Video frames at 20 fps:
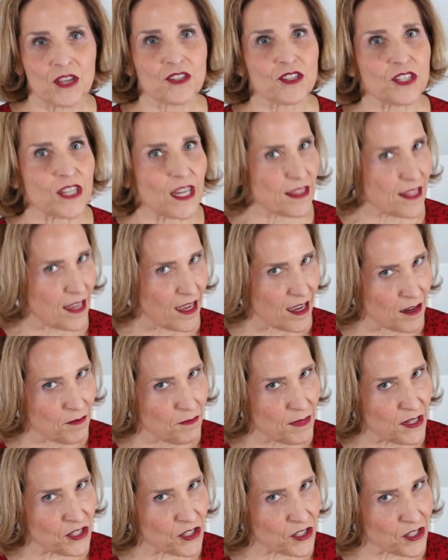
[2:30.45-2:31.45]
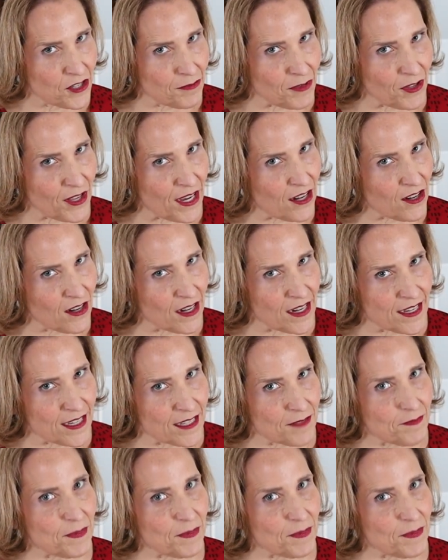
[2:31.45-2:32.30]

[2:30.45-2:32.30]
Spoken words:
check the unmentionable areas,